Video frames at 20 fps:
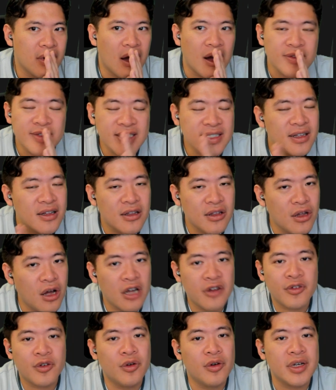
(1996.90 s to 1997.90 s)
I've seen a
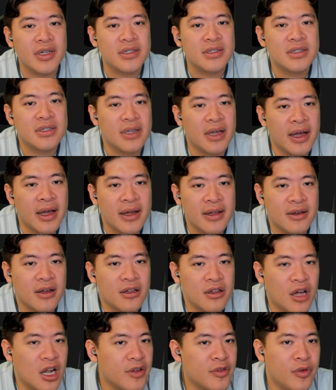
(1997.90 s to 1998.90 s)
lot of coins, and
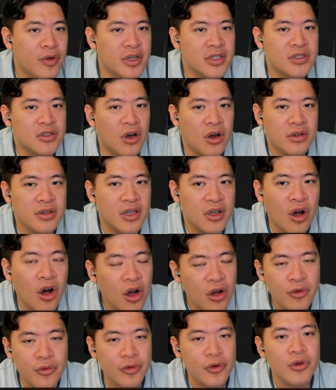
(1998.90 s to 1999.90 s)
a lot of coins, they
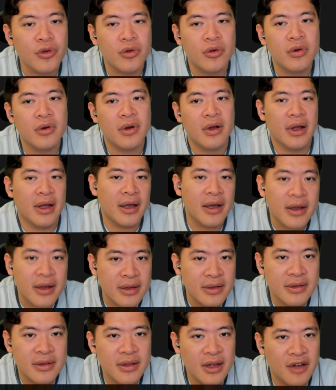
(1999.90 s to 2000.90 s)
all grew.
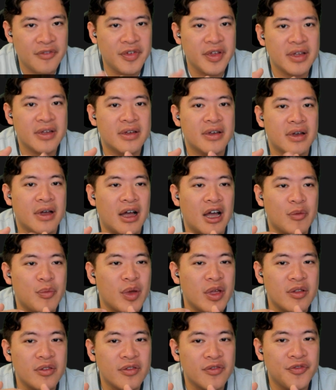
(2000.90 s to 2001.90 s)
And I think I've
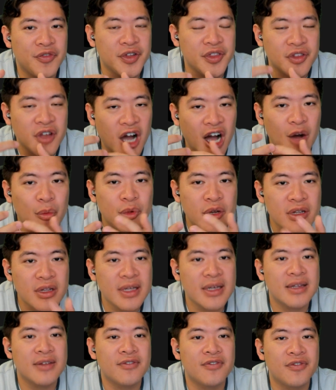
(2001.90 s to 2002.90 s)
been
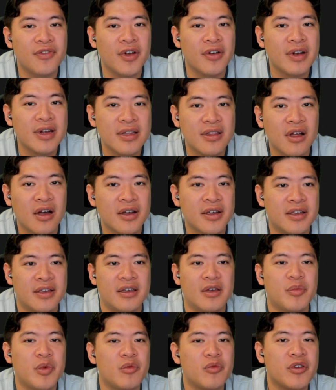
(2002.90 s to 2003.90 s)
phenomenally very
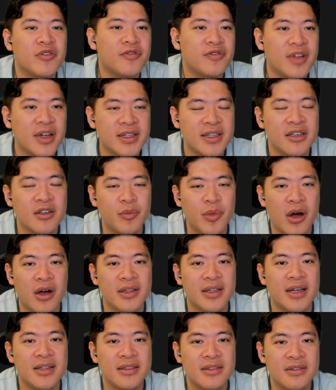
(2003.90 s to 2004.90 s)
lucky. I've been reflecting
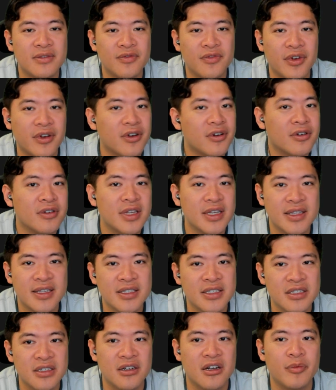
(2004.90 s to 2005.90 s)
upon that very early
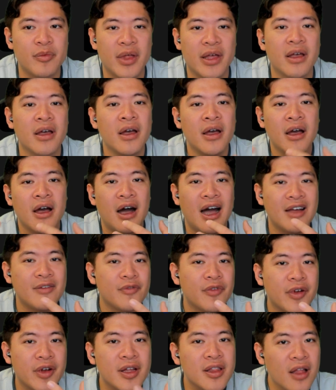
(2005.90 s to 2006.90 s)
this year.
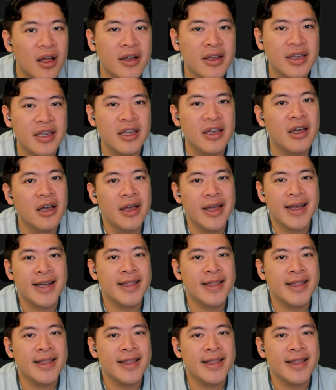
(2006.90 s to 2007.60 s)
I'm very lucky.